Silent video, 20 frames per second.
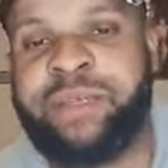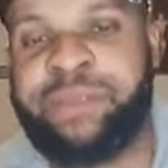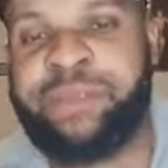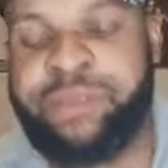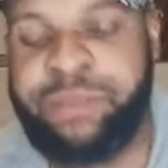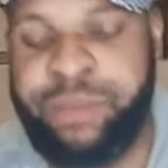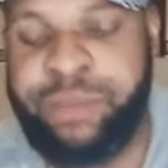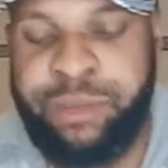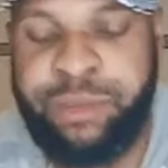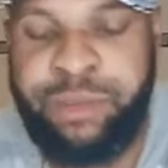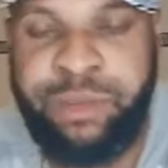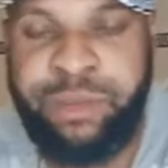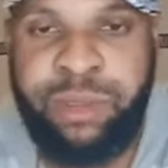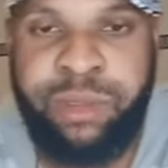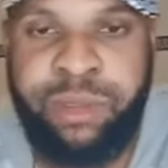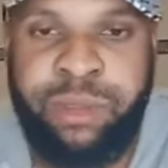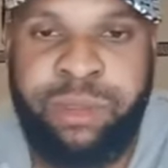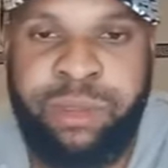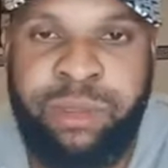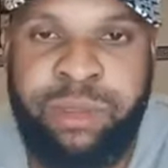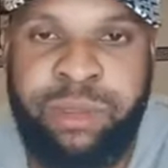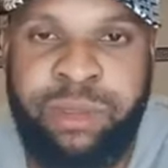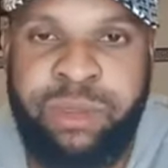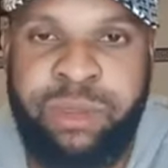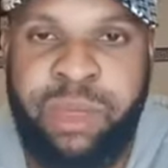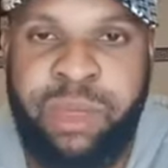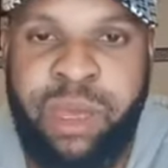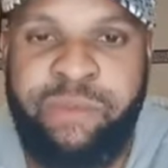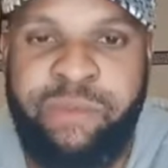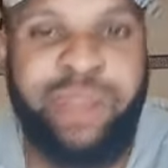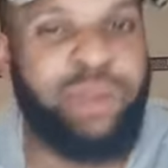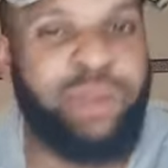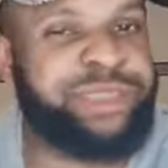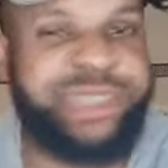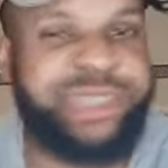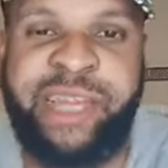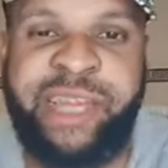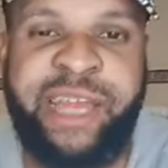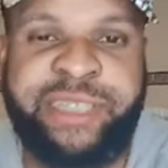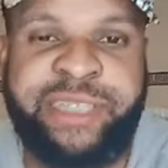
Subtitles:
When you stay,